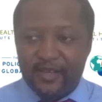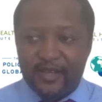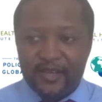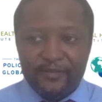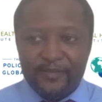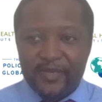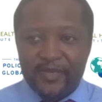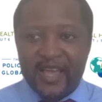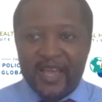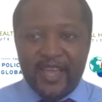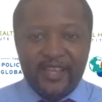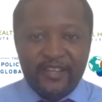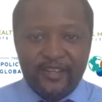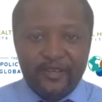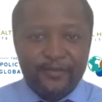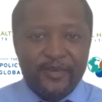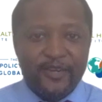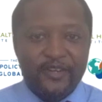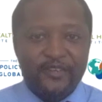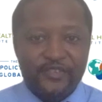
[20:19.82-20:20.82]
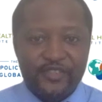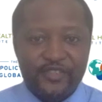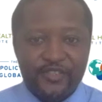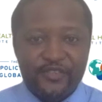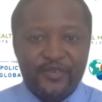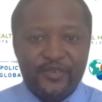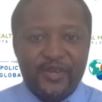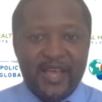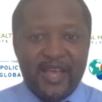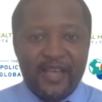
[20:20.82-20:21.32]
high income countries,
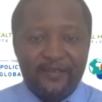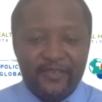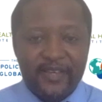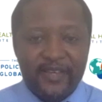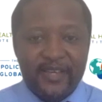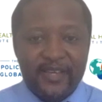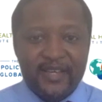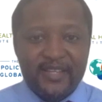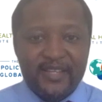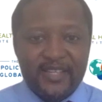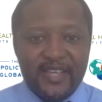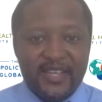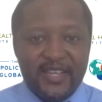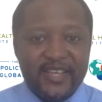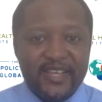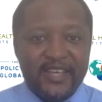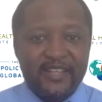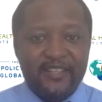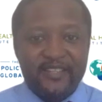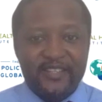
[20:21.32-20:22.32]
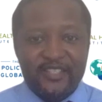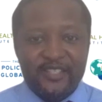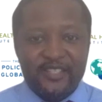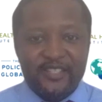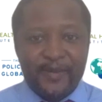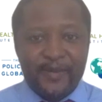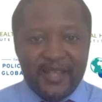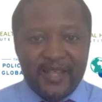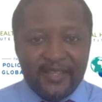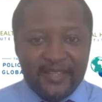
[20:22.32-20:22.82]
you have telehealth
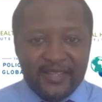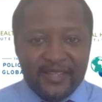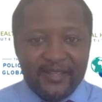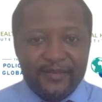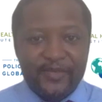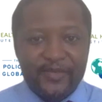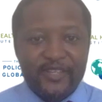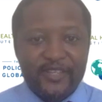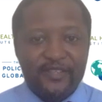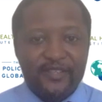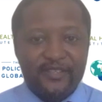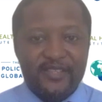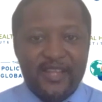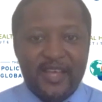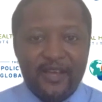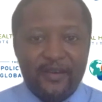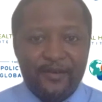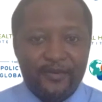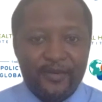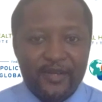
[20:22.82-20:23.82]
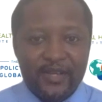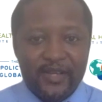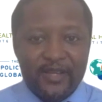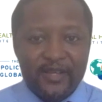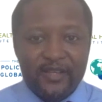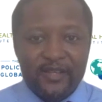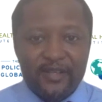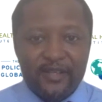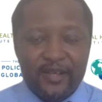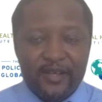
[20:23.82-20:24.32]
expanding because now
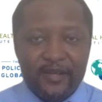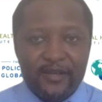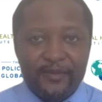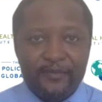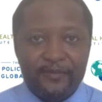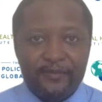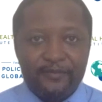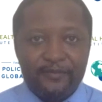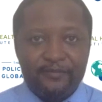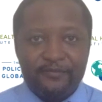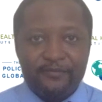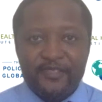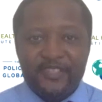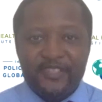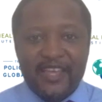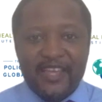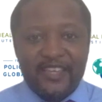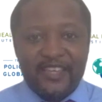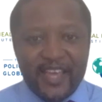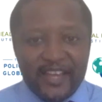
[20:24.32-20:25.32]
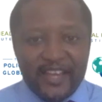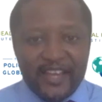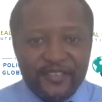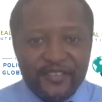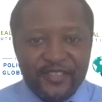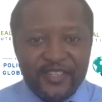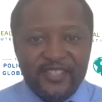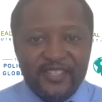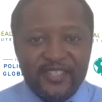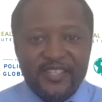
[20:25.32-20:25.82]

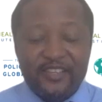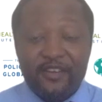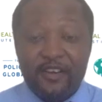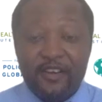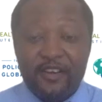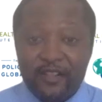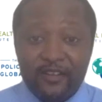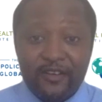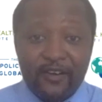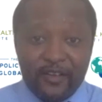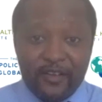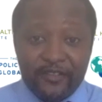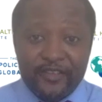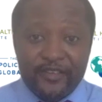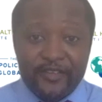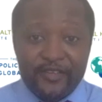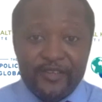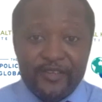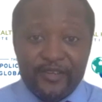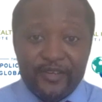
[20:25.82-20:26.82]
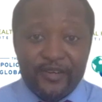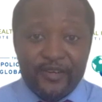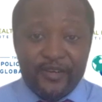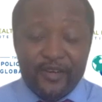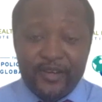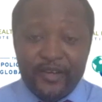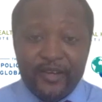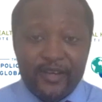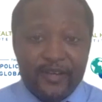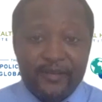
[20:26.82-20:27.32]
psychiatrists and all other
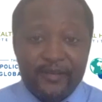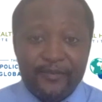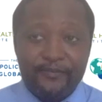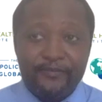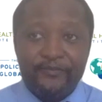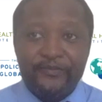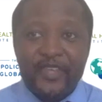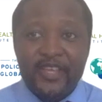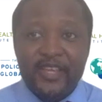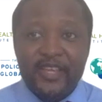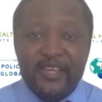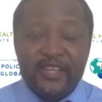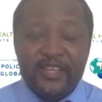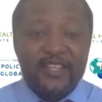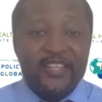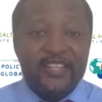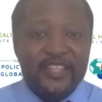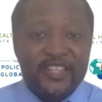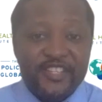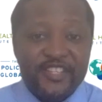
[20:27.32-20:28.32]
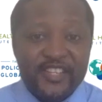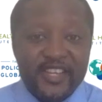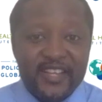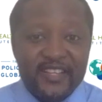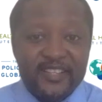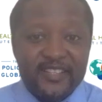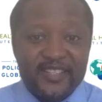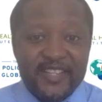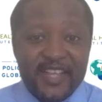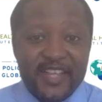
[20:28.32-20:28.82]

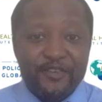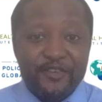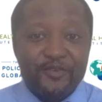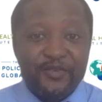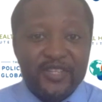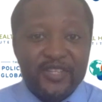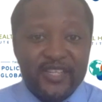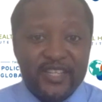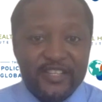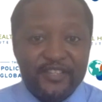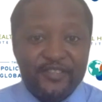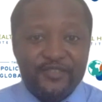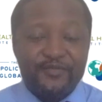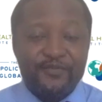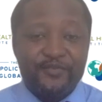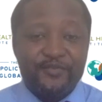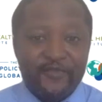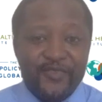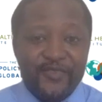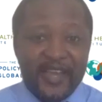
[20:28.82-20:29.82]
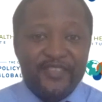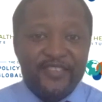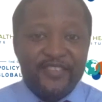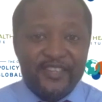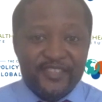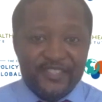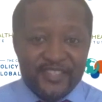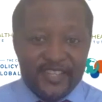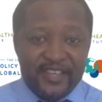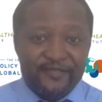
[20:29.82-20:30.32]
clinicians that don't need to provide
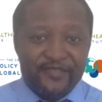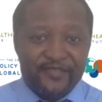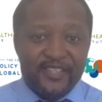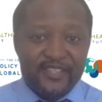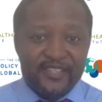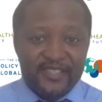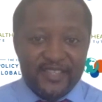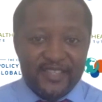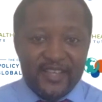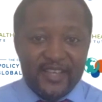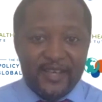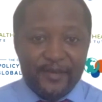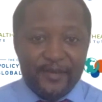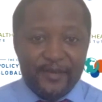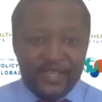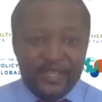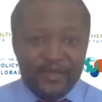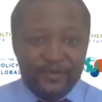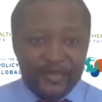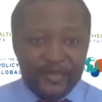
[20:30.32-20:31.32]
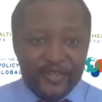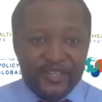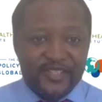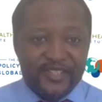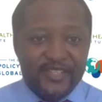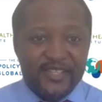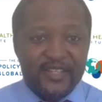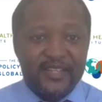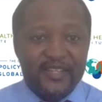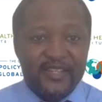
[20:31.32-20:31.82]
their service in
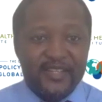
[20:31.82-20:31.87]
person